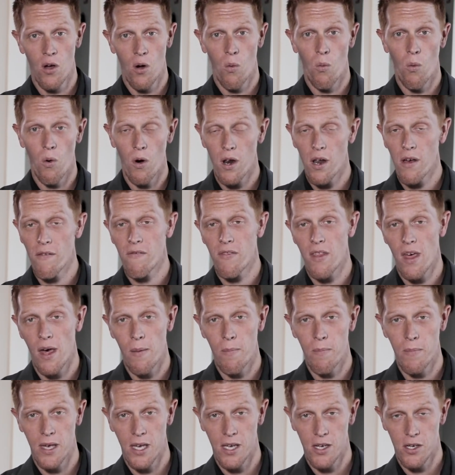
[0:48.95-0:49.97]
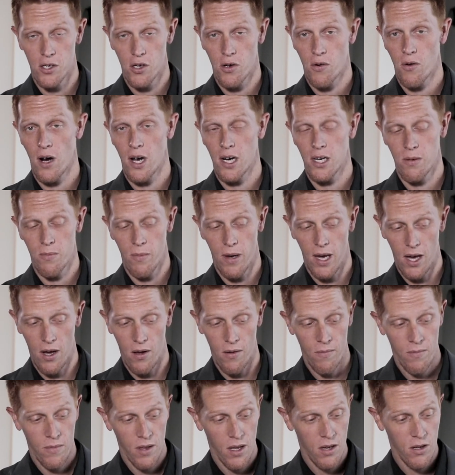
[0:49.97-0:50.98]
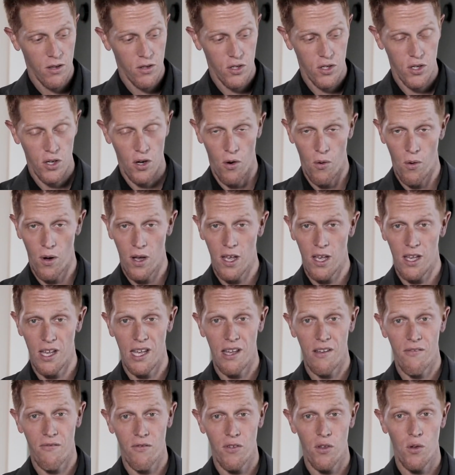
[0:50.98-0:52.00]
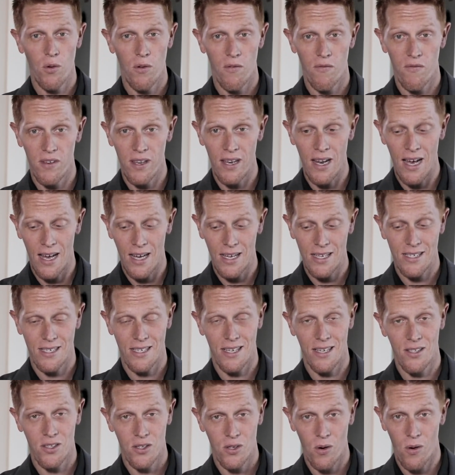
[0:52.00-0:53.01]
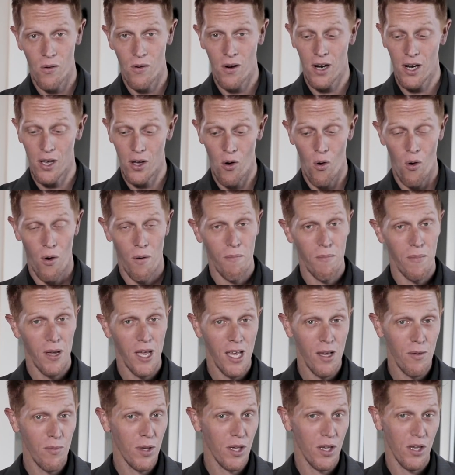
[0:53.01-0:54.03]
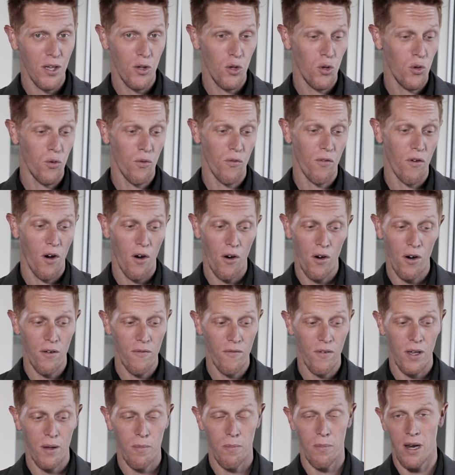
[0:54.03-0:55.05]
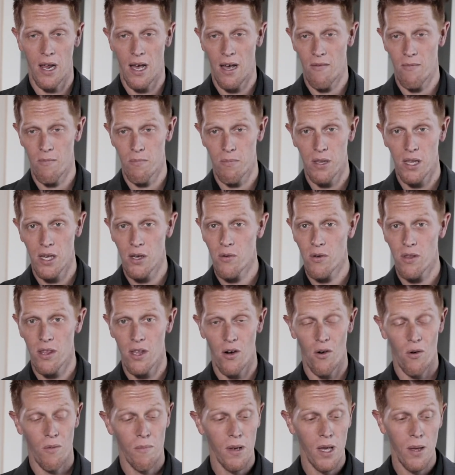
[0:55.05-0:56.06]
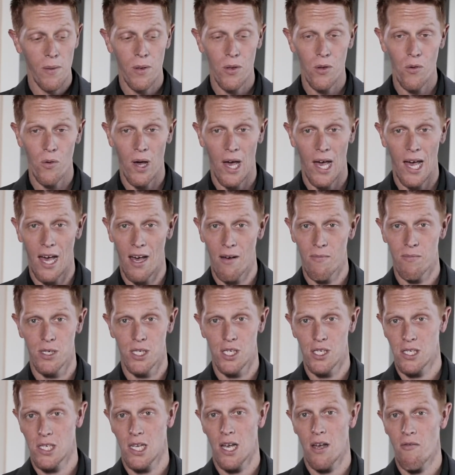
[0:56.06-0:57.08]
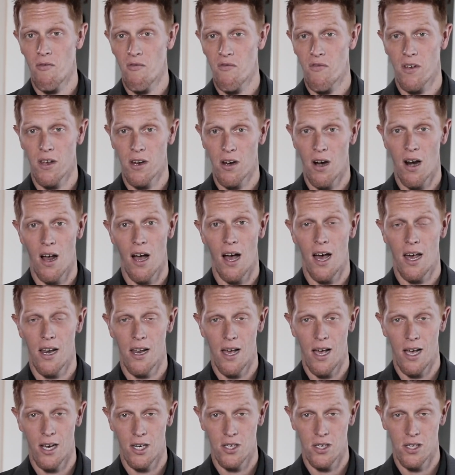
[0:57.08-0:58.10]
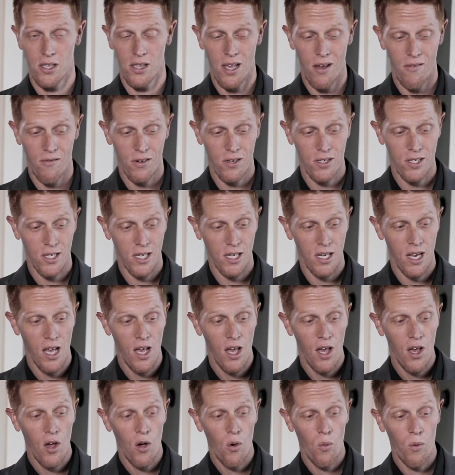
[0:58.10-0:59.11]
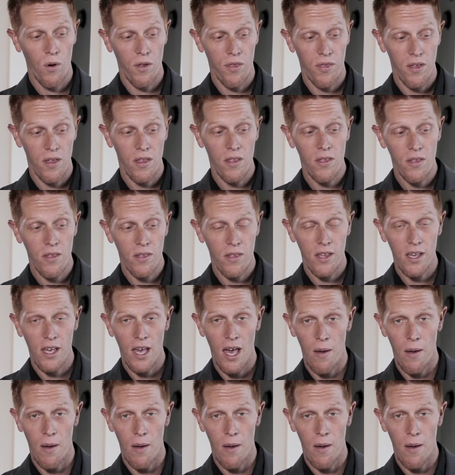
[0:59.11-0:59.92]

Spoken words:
One of them being direct mail. So, if you have not done so already, or maybe you've heard of it but haven't played with it, or maybe you have but just haven't figured out how to actually leverage it, within the